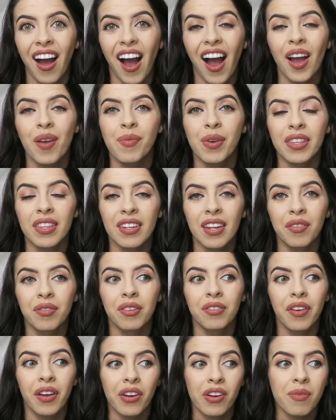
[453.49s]
I made the
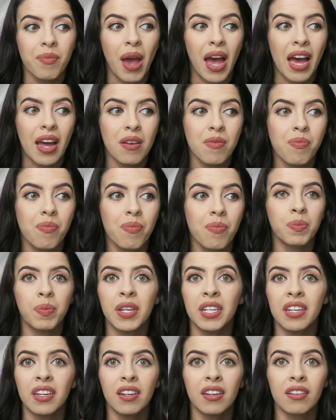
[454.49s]
devil very mad
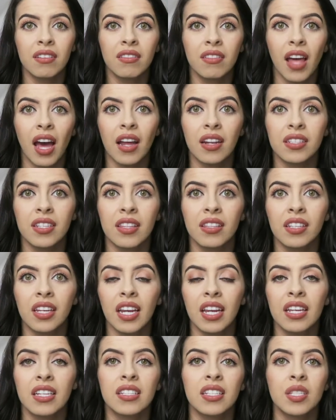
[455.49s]
speaking that to the
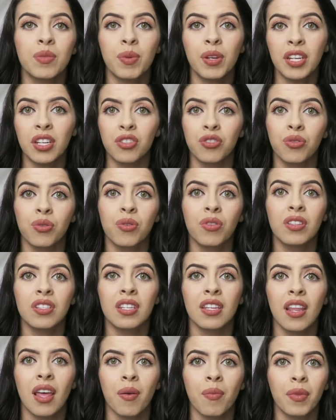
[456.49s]
kids and speaking truth
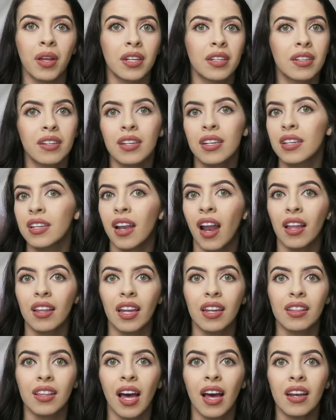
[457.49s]
to them. Like, he did not
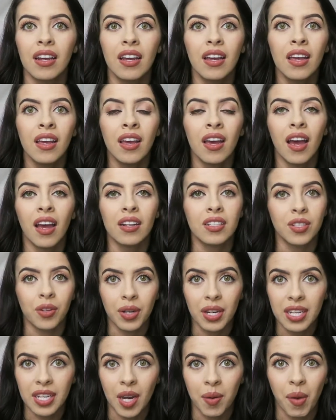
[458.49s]
like that. And so
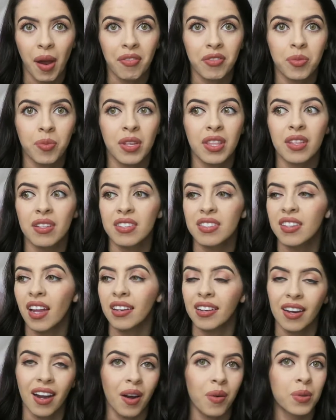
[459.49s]
he came after me the
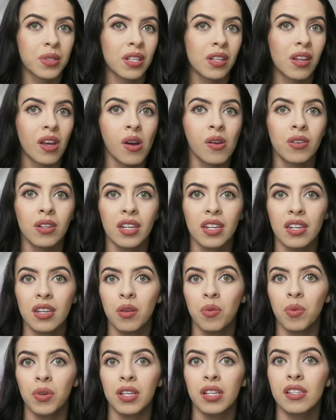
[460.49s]
second I was alone.
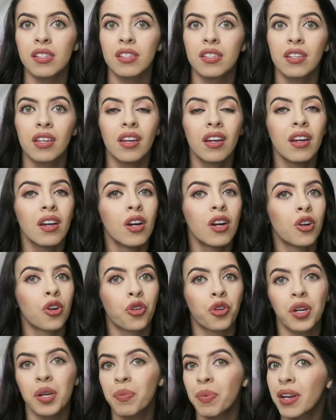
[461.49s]
He was
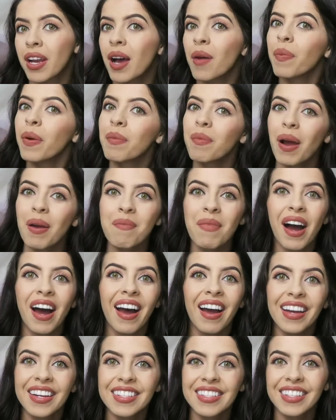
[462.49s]
creeping up in my
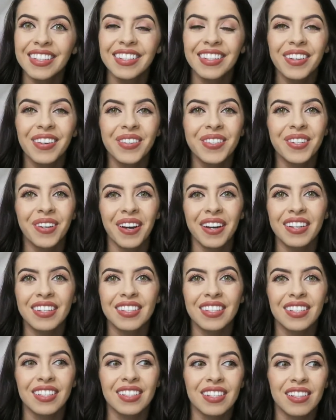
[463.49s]
mind and, you know, trying
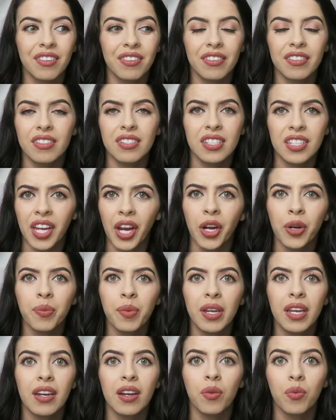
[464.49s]
to scare
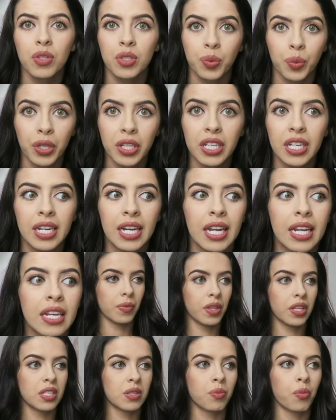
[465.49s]
me, and it was working. And
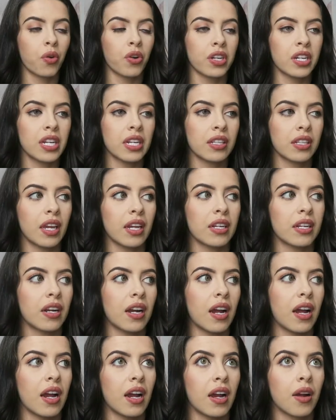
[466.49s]
this morning, like,
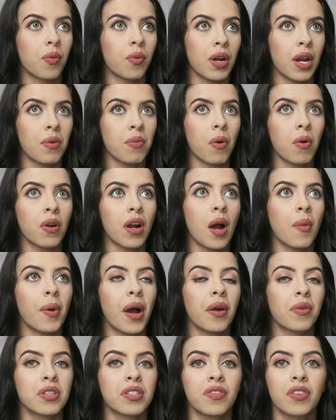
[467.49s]
when I woke up,
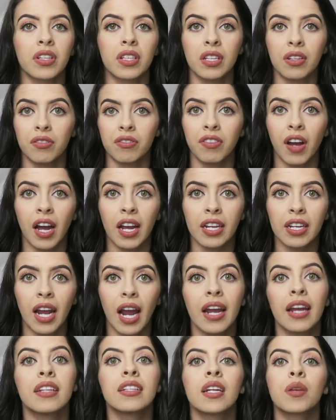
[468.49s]
I was feeling fine.
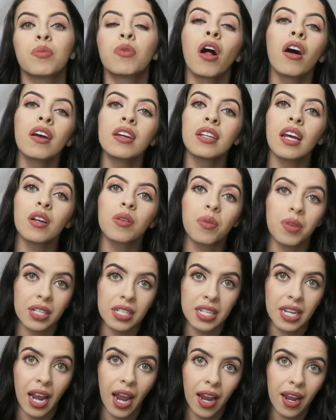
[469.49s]
I ended up pulling out of work
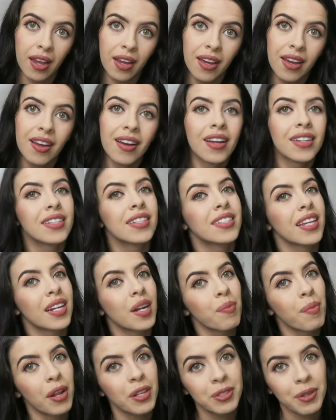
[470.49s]
today to take
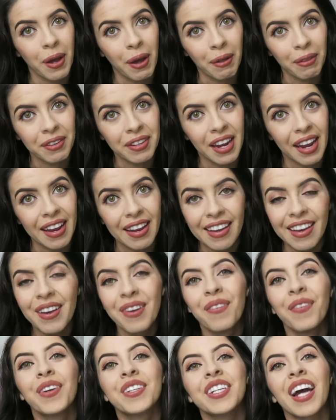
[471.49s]
a mental health day,
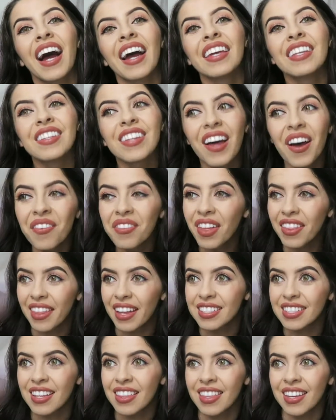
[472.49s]
which I love that
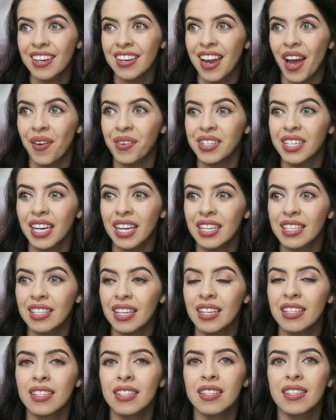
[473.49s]
that's a thing nowadays.
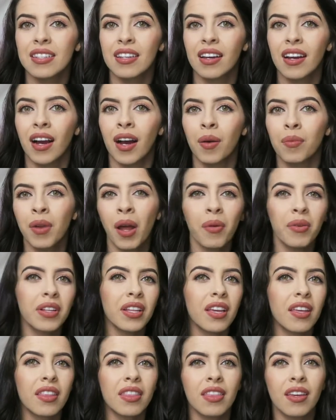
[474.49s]
It's not
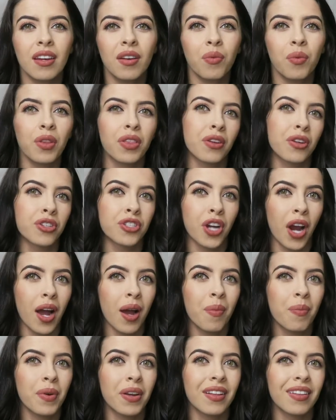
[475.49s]
really a thing with your
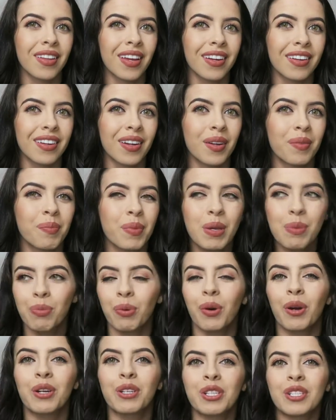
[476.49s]
job, but, like,
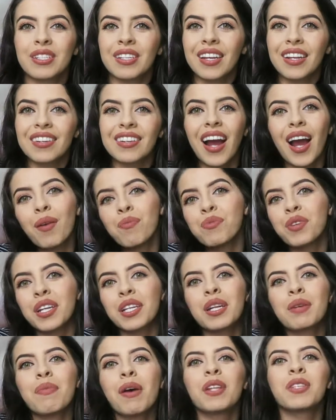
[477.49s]
people are just like, I'm
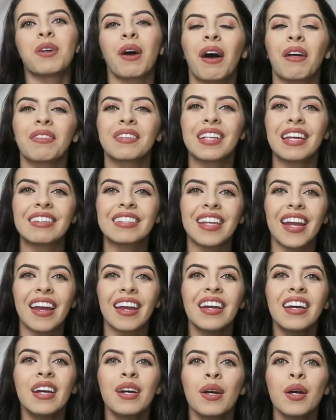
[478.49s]
taking a mental health day
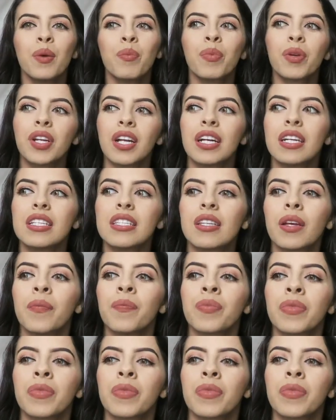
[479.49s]
today, because